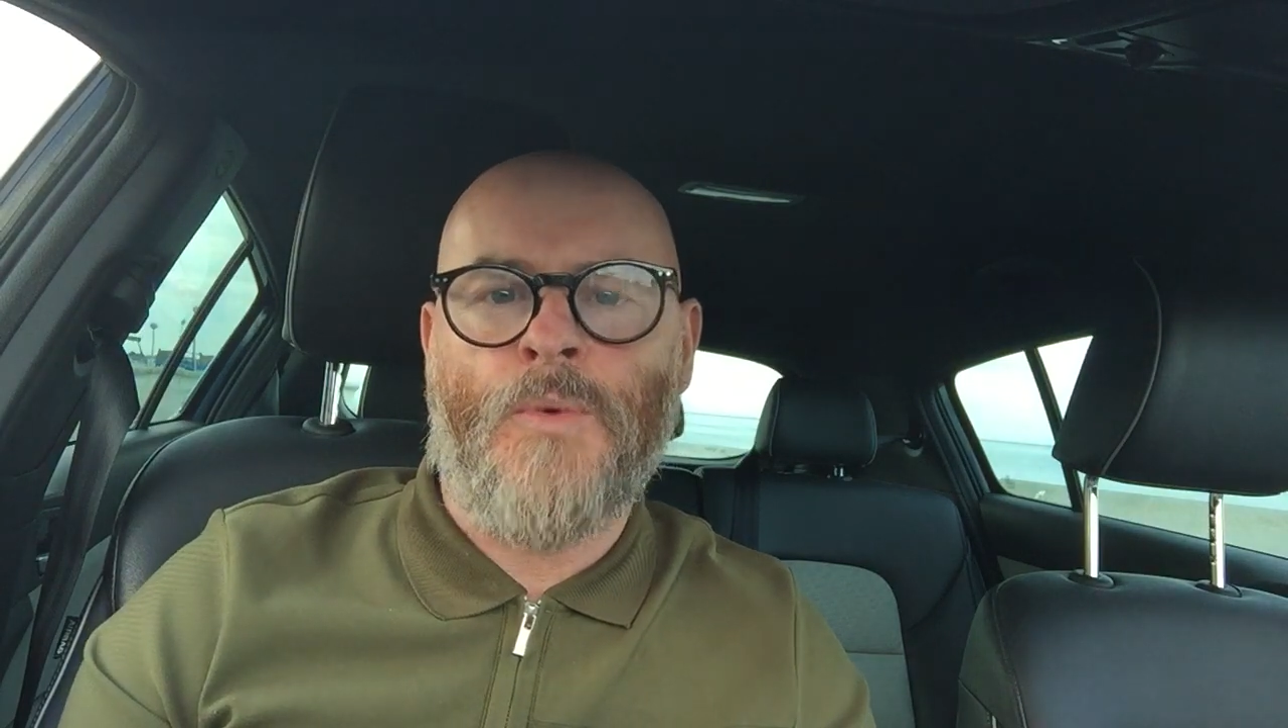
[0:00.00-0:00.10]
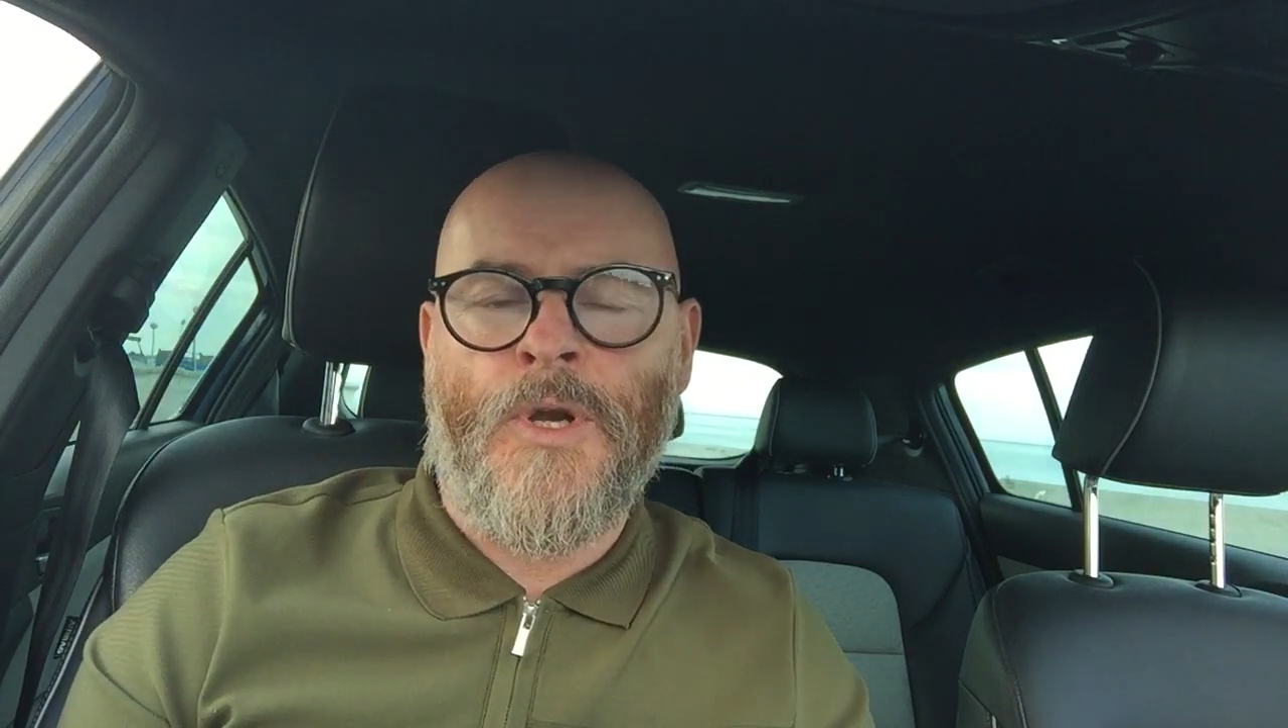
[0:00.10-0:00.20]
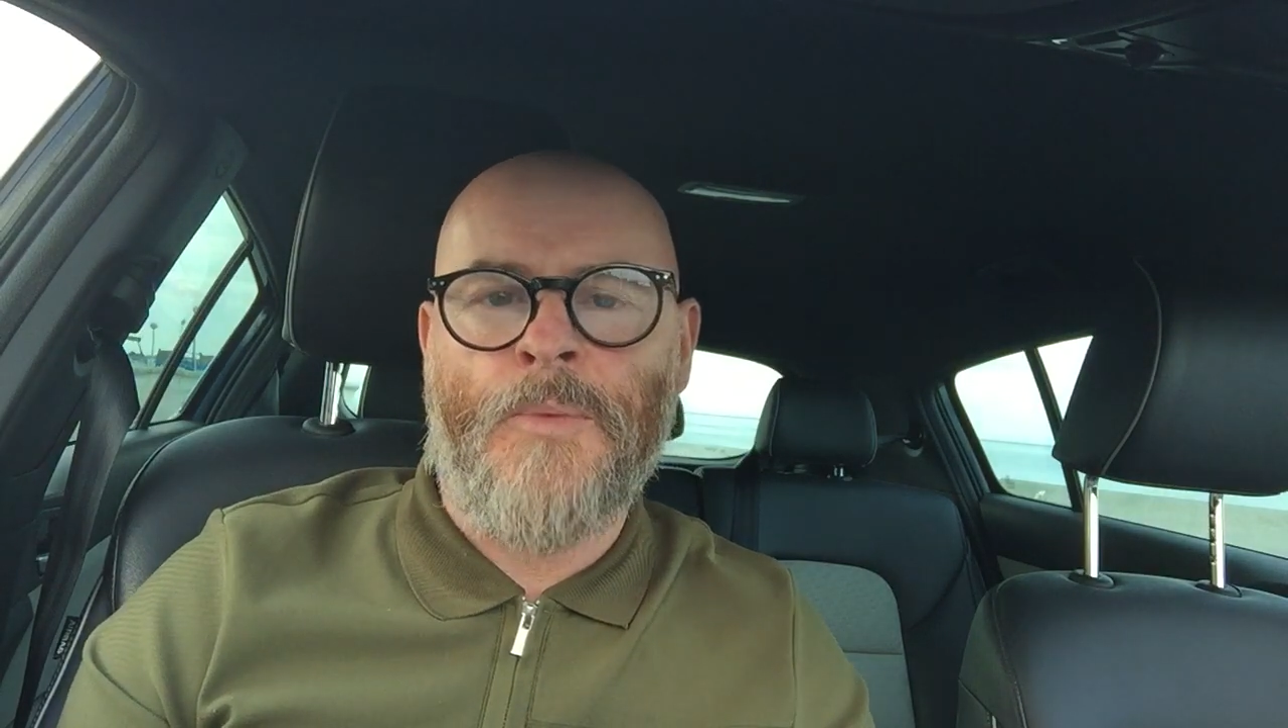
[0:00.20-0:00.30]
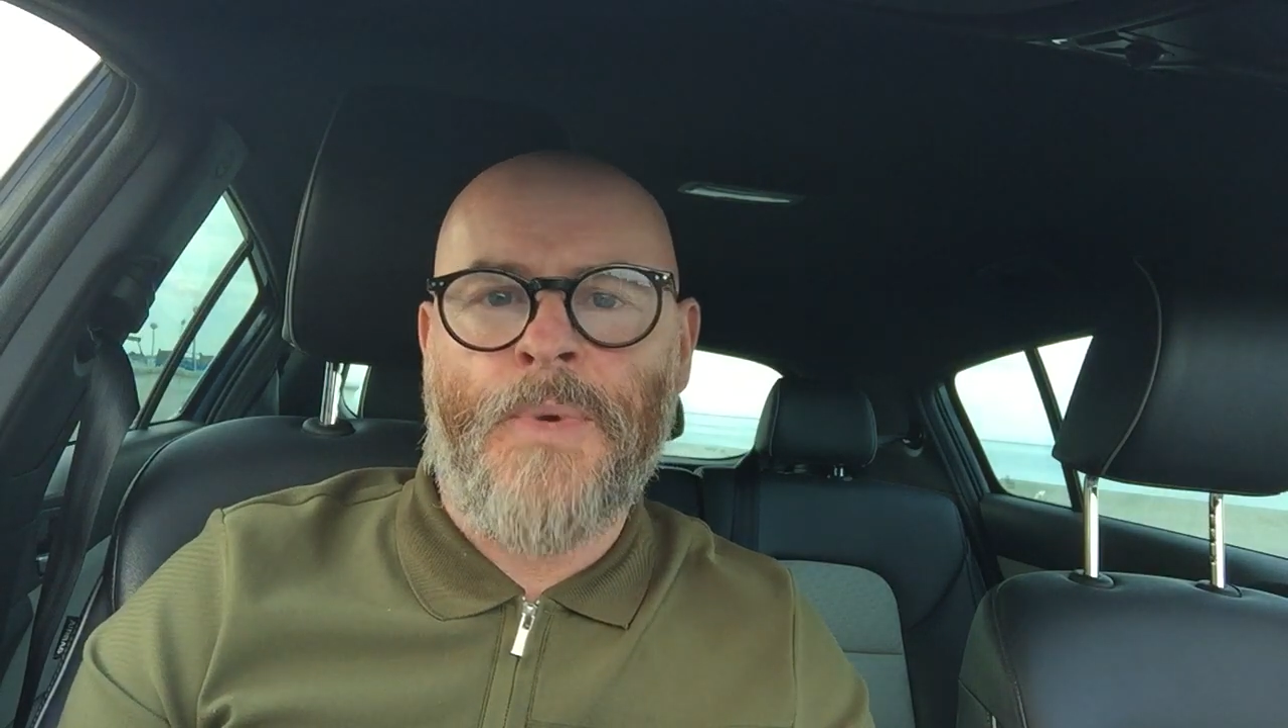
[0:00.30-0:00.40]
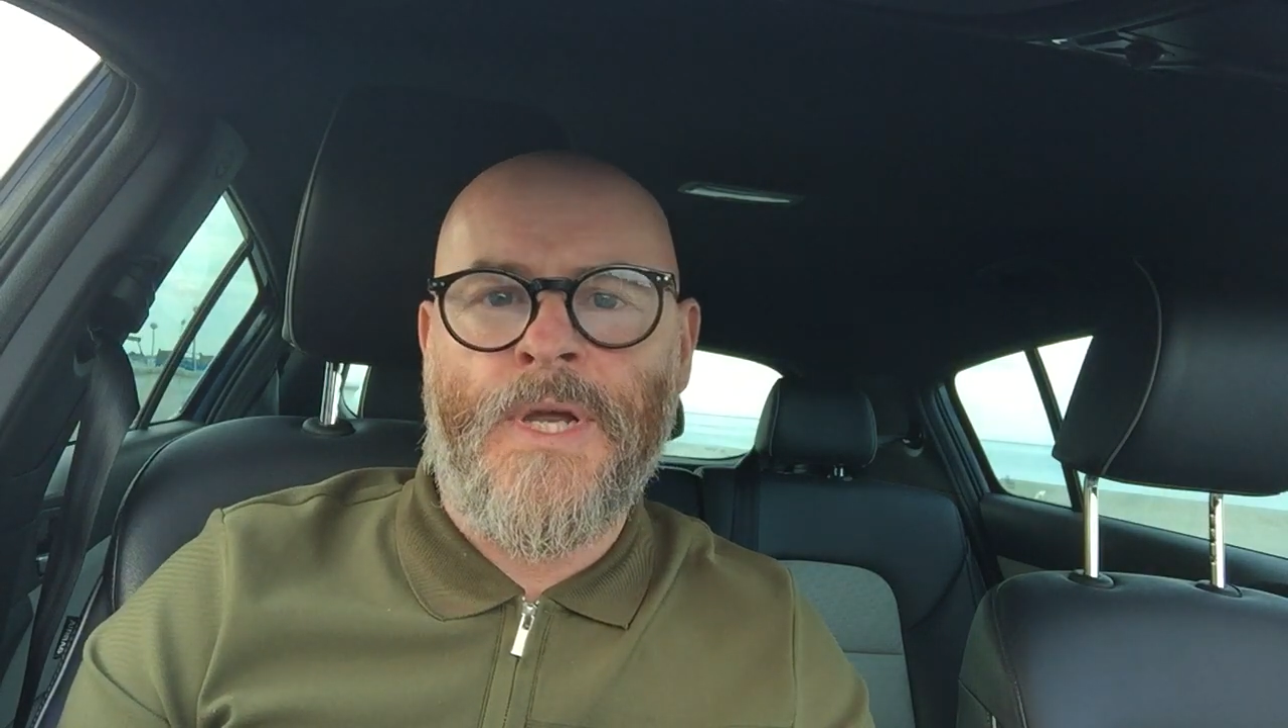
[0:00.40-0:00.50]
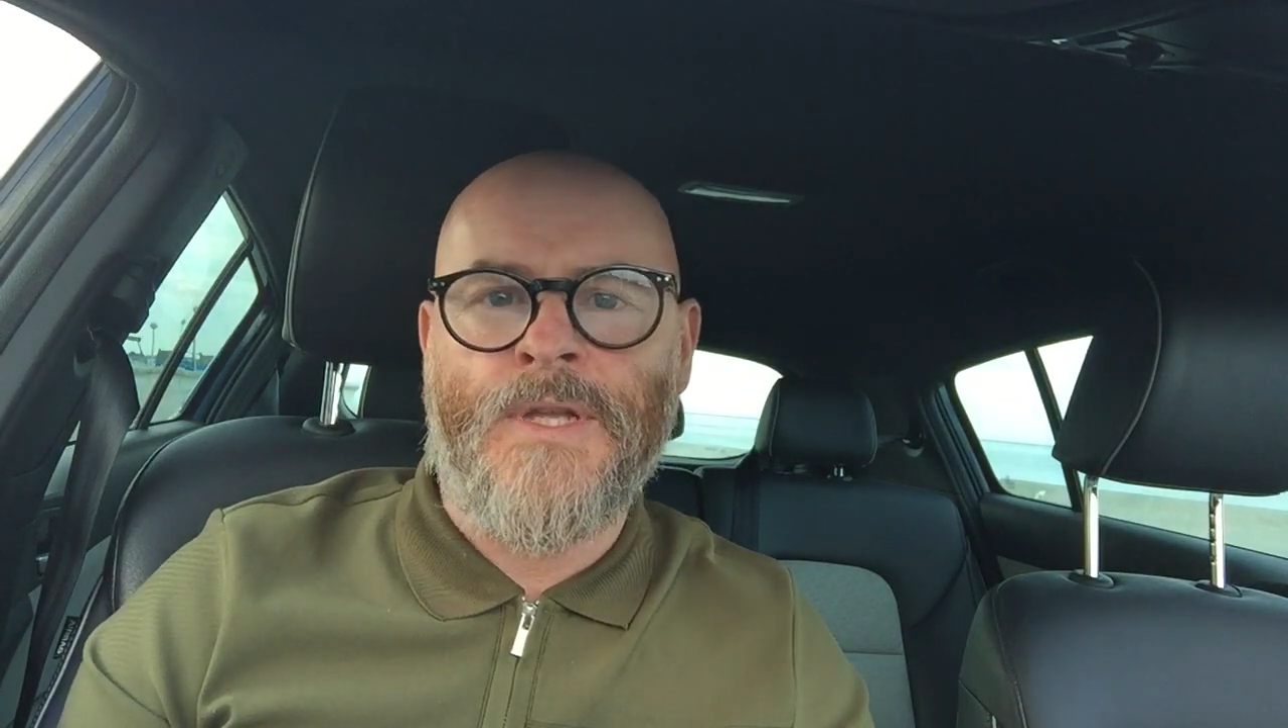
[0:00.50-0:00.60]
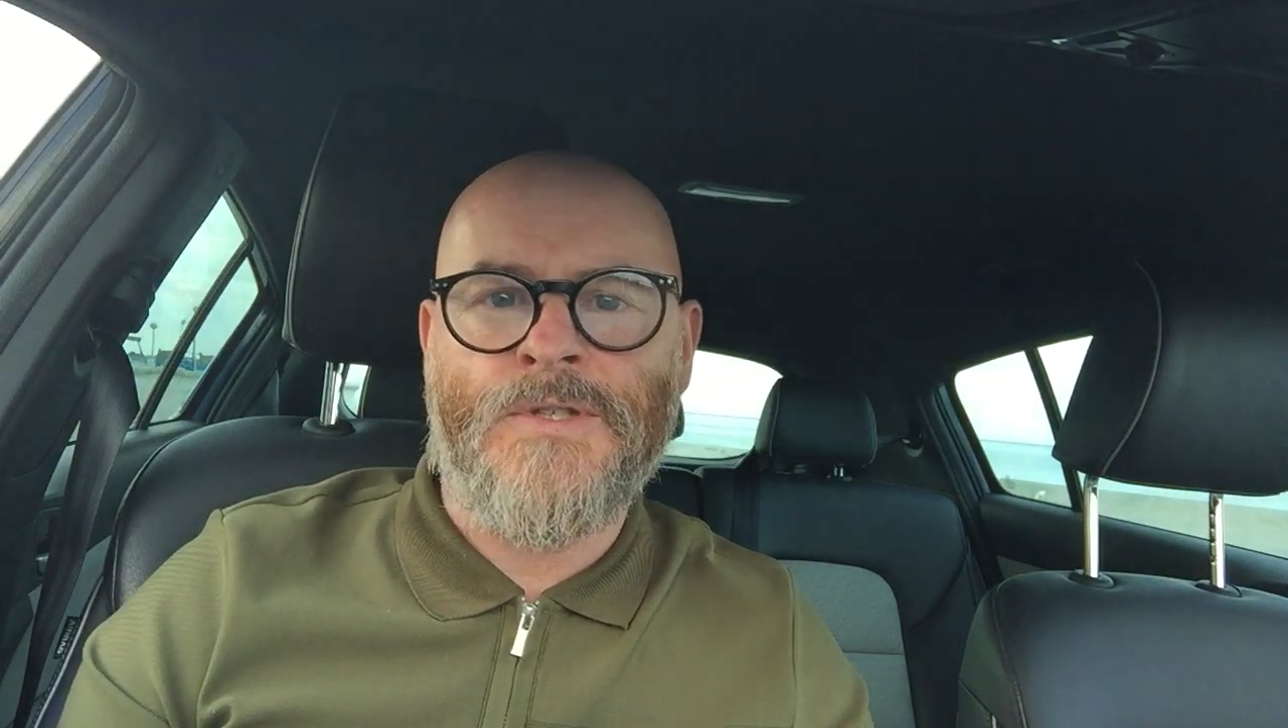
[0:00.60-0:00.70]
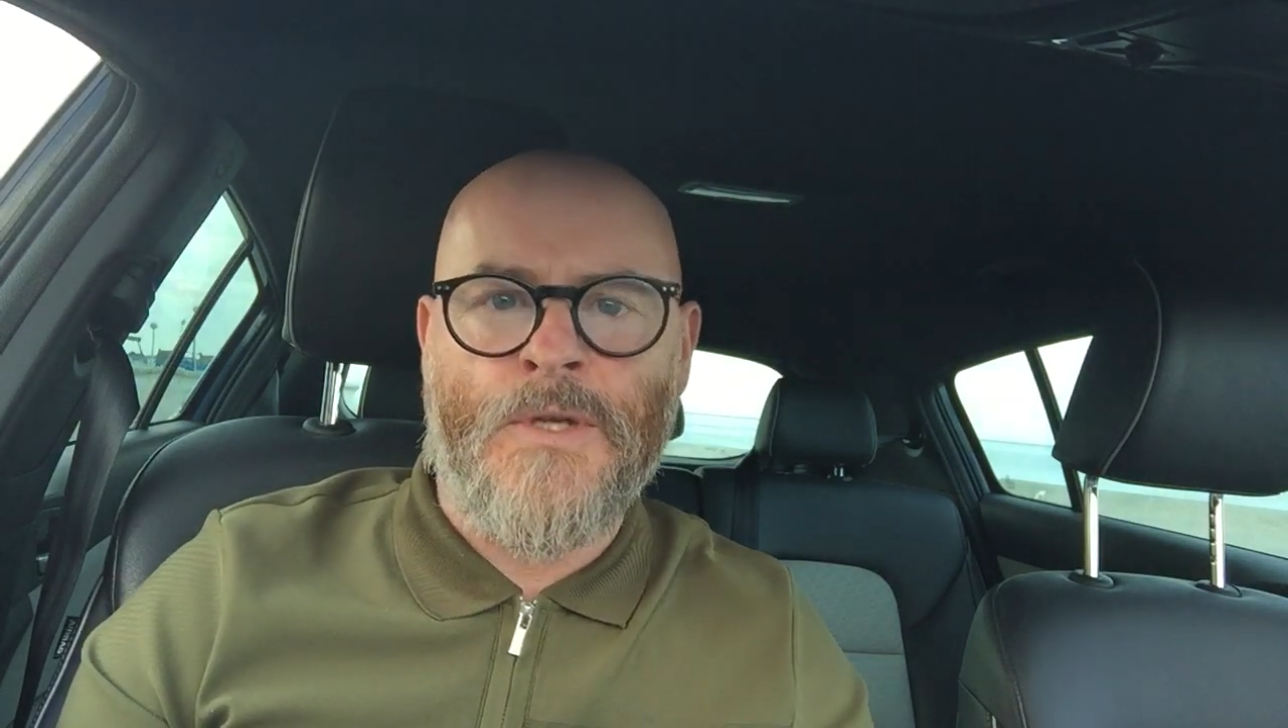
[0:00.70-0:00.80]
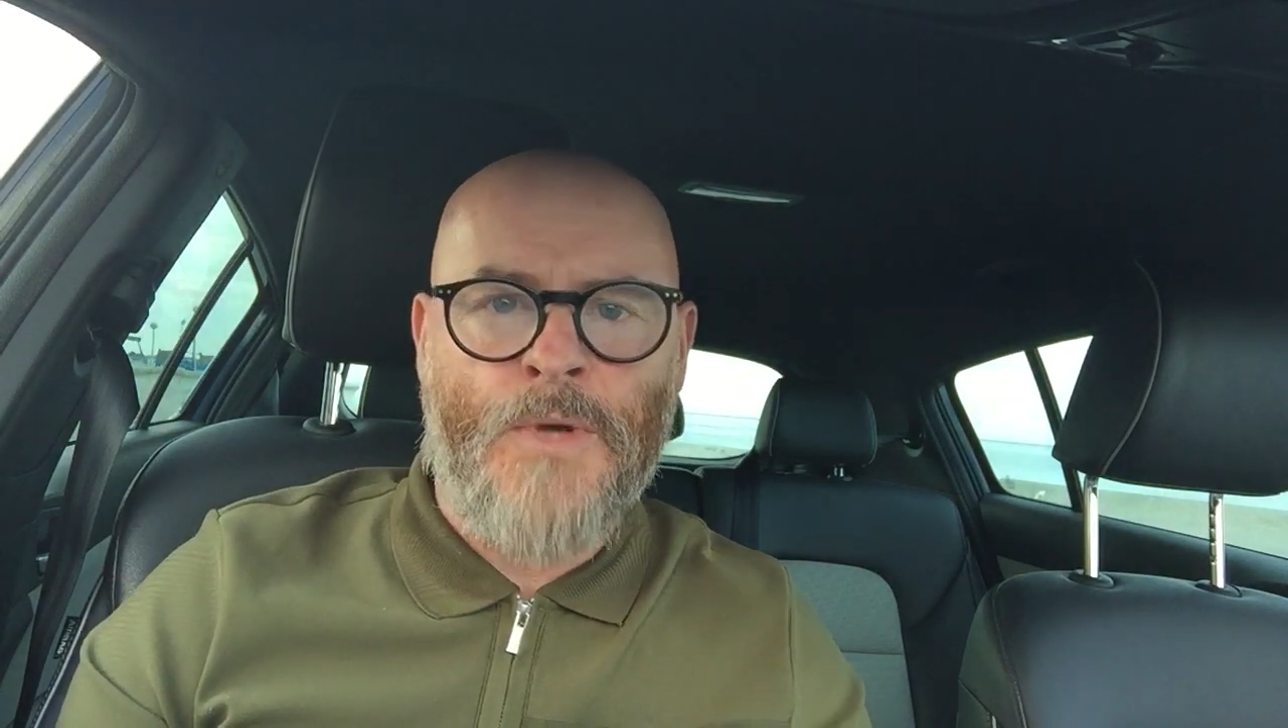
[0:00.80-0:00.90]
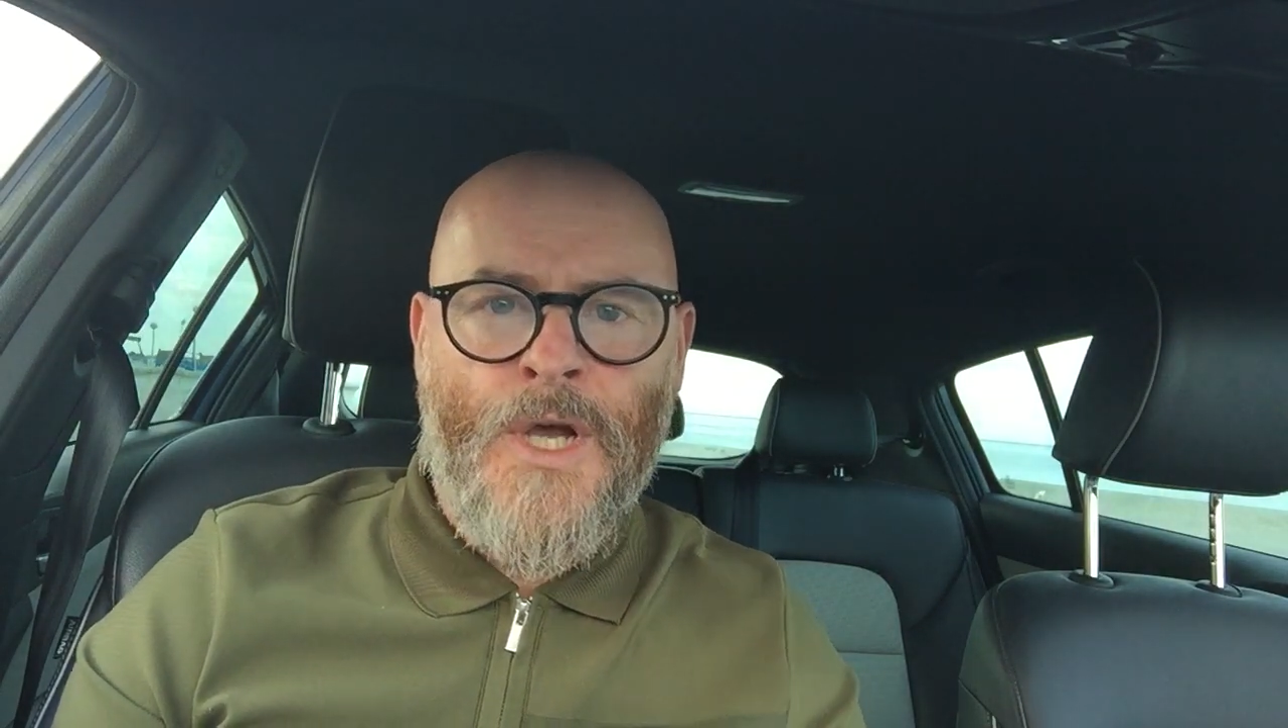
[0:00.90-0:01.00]
want to be
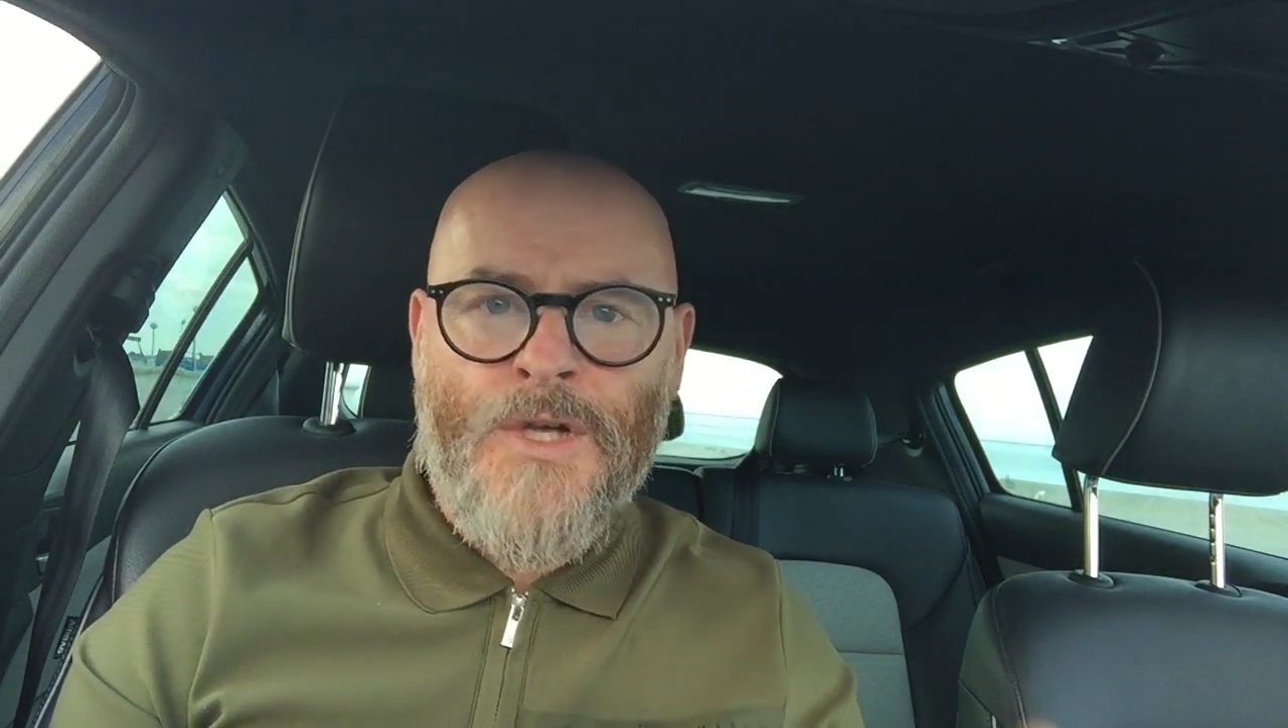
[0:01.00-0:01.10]
into?